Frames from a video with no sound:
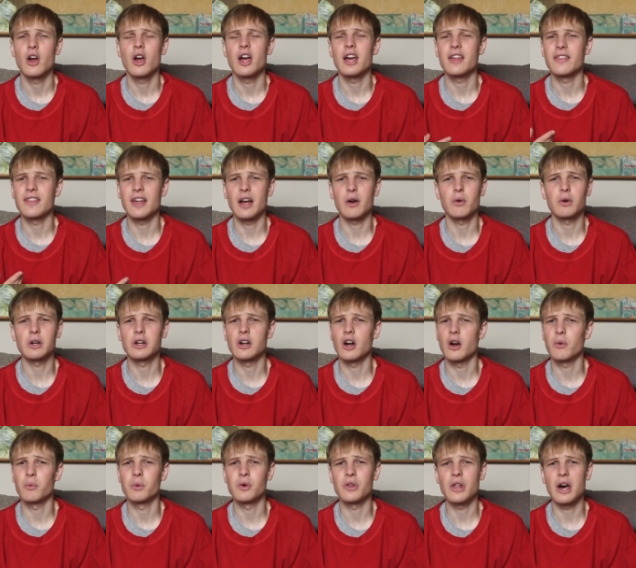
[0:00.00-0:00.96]
in that
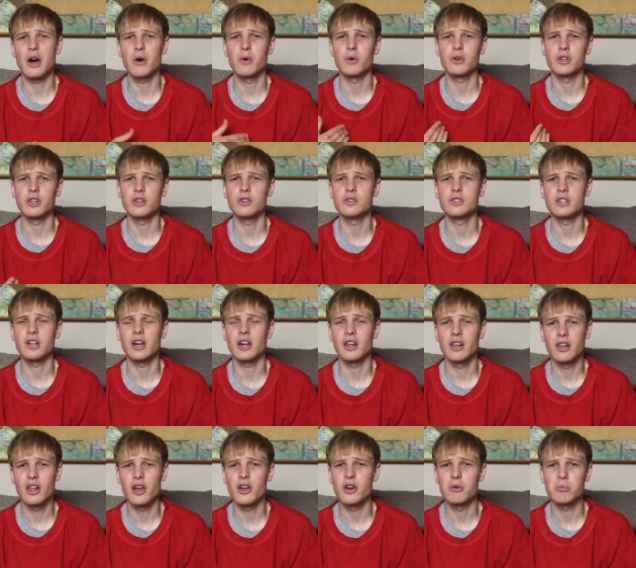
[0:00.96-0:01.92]
regard without using a
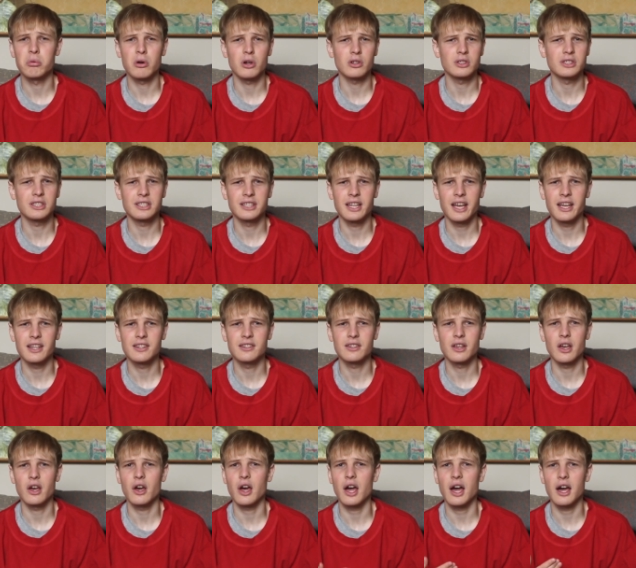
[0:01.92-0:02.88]
load of proxy data